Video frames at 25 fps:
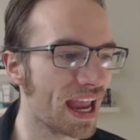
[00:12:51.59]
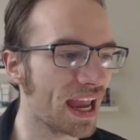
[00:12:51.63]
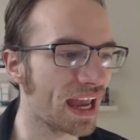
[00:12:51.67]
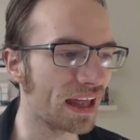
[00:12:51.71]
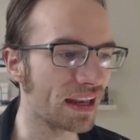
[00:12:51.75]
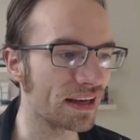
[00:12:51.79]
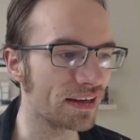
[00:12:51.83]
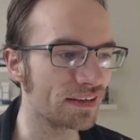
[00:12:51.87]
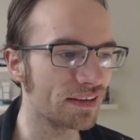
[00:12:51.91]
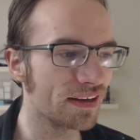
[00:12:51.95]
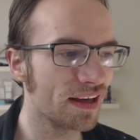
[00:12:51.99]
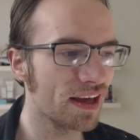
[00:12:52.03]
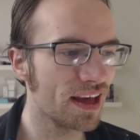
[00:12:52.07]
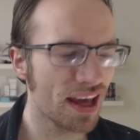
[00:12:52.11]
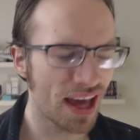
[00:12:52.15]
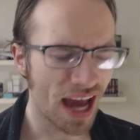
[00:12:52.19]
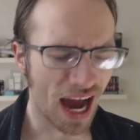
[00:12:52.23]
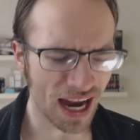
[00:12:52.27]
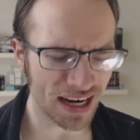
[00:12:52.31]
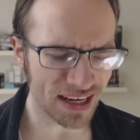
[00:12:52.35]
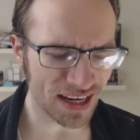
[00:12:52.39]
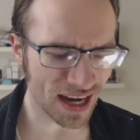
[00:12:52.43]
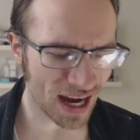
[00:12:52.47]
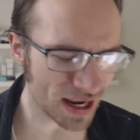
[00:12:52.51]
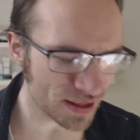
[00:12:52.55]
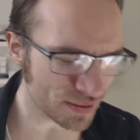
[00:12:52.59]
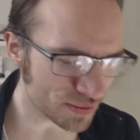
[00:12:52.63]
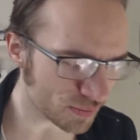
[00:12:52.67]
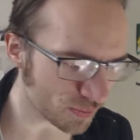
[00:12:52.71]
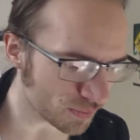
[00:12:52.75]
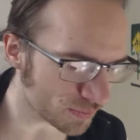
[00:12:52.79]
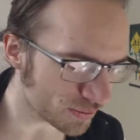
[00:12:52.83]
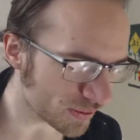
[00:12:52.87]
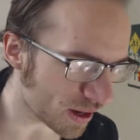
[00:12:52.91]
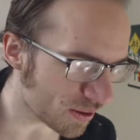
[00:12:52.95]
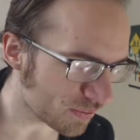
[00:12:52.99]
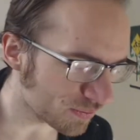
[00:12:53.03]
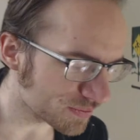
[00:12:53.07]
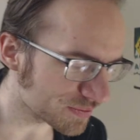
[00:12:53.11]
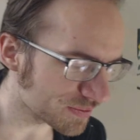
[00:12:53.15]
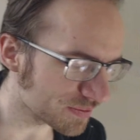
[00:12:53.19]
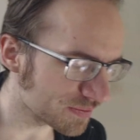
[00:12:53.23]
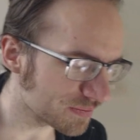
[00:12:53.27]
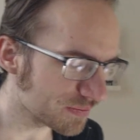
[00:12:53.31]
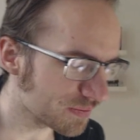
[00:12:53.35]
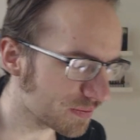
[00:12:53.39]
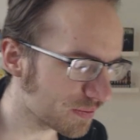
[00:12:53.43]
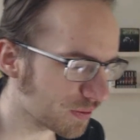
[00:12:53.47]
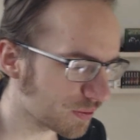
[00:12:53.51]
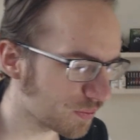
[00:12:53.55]
And I, I thought that was
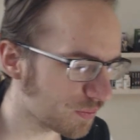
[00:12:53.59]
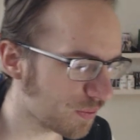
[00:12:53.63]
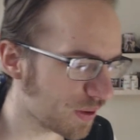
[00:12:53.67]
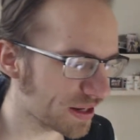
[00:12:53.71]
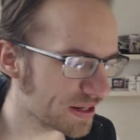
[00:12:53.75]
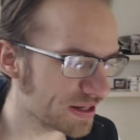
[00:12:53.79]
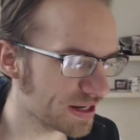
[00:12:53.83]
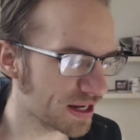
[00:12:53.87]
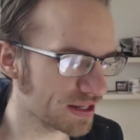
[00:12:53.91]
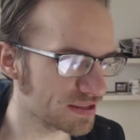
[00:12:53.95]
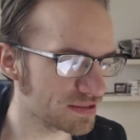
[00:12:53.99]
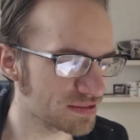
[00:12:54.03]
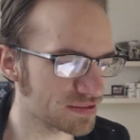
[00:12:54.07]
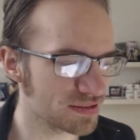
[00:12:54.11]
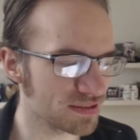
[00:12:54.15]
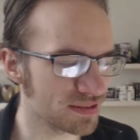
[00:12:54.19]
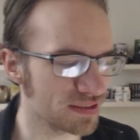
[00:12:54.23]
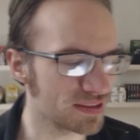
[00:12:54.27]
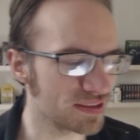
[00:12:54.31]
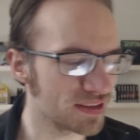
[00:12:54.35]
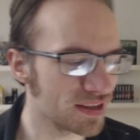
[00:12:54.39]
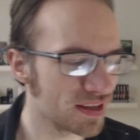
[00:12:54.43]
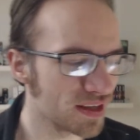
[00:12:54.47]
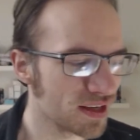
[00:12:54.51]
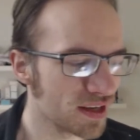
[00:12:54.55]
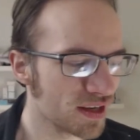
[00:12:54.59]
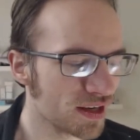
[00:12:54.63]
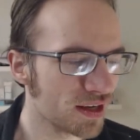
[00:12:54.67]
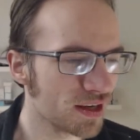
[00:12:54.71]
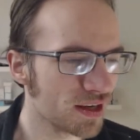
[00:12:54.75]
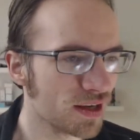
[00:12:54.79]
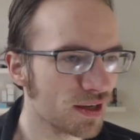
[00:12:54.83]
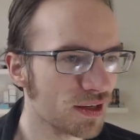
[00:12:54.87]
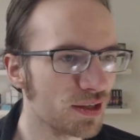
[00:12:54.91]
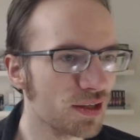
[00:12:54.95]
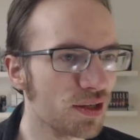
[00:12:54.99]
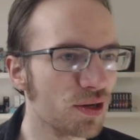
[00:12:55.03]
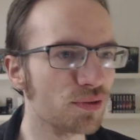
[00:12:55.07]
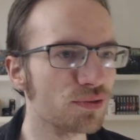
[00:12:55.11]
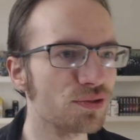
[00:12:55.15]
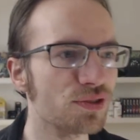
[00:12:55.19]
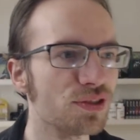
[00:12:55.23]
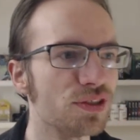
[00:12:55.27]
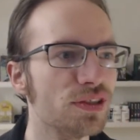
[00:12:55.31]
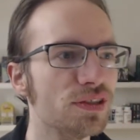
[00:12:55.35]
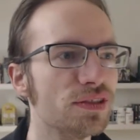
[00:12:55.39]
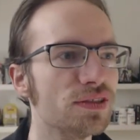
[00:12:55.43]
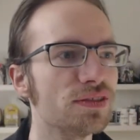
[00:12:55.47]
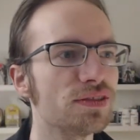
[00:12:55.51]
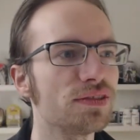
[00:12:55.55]
a, a quite nicely, you know,
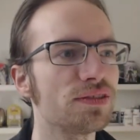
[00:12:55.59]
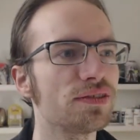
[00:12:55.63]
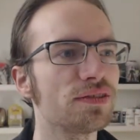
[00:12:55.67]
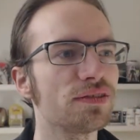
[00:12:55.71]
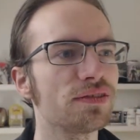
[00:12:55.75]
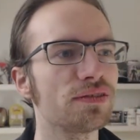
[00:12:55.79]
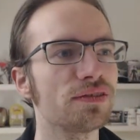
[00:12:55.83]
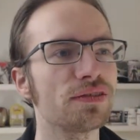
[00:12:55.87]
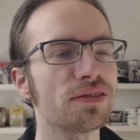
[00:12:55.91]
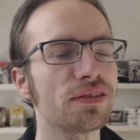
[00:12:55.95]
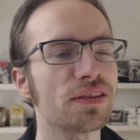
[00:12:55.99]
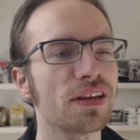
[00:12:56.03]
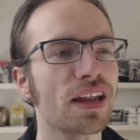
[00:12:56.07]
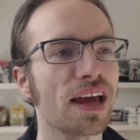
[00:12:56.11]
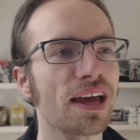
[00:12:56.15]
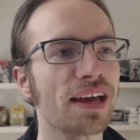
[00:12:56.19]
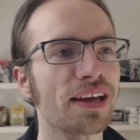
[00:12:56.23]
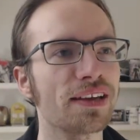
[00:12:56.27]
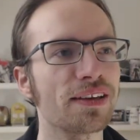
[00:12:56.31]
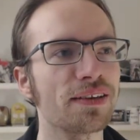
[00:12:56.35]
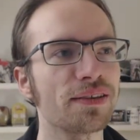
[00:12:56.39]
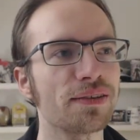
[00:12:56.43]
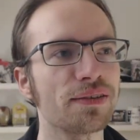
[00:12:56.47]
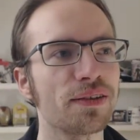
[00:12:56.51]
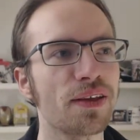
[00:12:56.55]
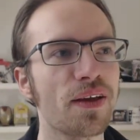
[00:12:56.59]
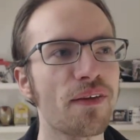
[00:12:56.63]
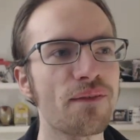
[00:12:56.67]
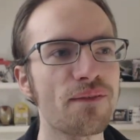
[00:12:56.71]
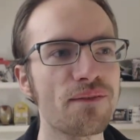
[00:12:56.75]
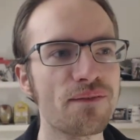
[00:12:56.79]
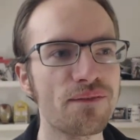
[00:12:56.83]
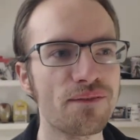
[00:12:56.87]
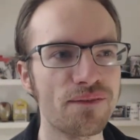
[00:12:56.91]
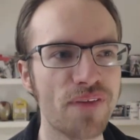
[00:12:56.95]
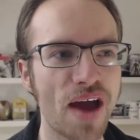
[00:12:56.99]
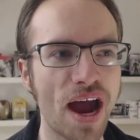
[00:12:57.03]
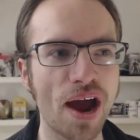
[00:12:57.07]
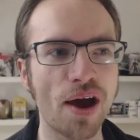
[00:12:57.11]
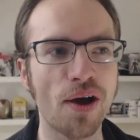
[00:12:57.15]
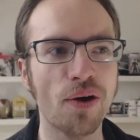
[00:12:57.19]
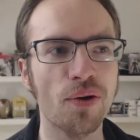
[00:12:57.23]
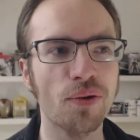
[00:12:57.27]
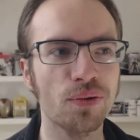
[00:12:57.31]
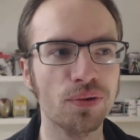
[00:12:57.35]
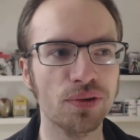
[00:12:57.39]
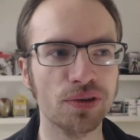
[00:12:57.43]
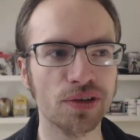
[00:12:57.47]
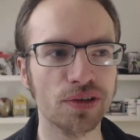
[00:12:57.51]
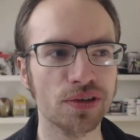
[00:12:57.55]
she's like
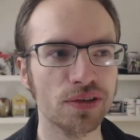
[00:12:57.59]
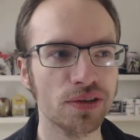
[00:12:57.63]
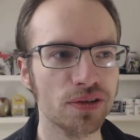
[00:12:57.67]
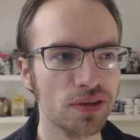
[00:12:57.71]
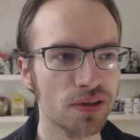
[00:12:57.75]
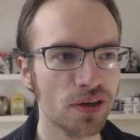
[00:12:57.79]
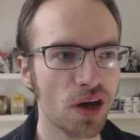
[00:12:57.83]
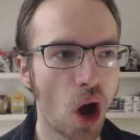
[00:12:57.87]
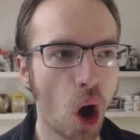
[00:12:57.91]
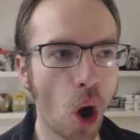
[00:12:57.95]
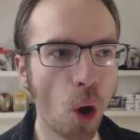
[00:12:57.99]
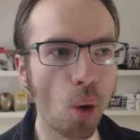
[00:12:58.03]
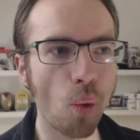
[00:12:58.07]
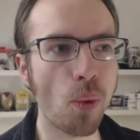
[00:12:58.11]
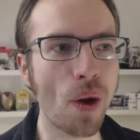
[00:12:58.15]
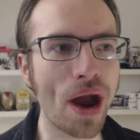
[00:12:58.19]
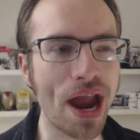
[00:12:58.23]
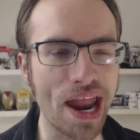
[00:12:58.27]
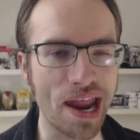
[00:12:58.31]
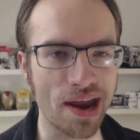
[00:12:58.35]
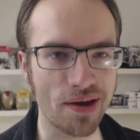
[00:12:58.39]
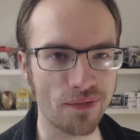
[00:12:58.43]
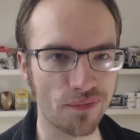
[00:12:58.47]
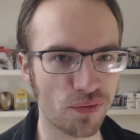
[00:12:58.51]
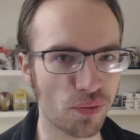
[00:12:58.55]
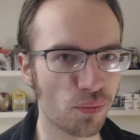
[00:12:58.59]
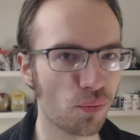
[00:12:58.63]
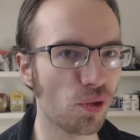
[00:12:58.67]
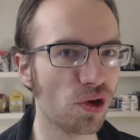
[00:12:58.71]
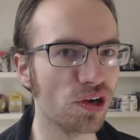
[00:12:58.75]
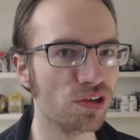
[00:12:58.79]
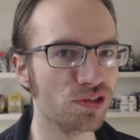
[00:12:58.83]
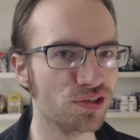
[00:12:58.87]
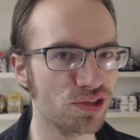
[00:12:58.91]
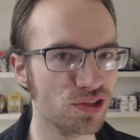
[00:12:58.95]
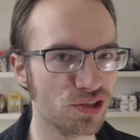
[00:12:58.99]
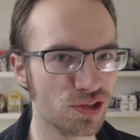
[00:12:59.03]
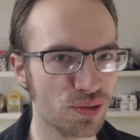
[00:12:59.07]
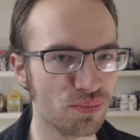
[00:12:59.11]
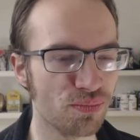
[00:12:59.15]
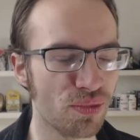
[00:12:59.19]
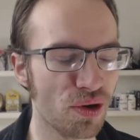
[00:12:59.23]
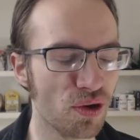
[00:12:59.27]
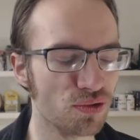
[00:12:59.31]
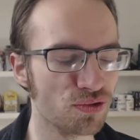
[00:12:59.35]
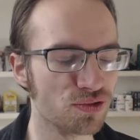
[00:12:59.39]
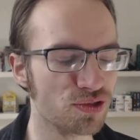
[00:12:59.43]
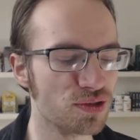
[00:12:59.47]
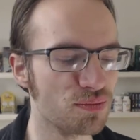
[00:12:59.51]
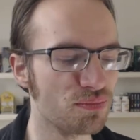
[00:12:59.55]
found away from where she's
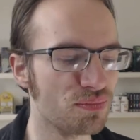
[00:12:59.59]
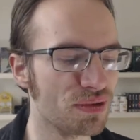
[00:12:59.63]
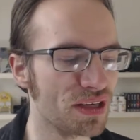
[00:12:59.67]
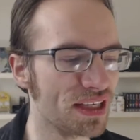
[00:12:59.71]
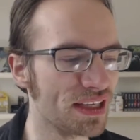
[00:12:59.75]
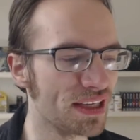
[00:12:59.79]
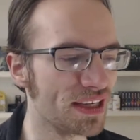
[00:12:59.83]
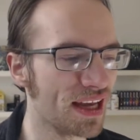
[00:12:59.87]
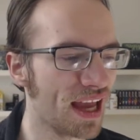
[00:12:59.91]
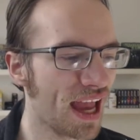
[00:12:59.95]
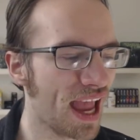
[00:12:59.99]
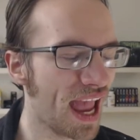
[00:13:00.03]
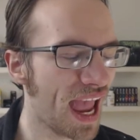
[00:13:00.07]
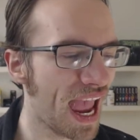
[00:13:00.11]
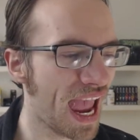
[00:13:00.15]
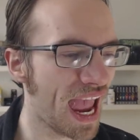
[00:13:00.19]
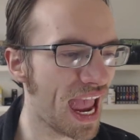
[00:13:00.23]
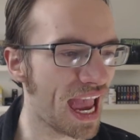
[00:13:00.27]
supposed to be.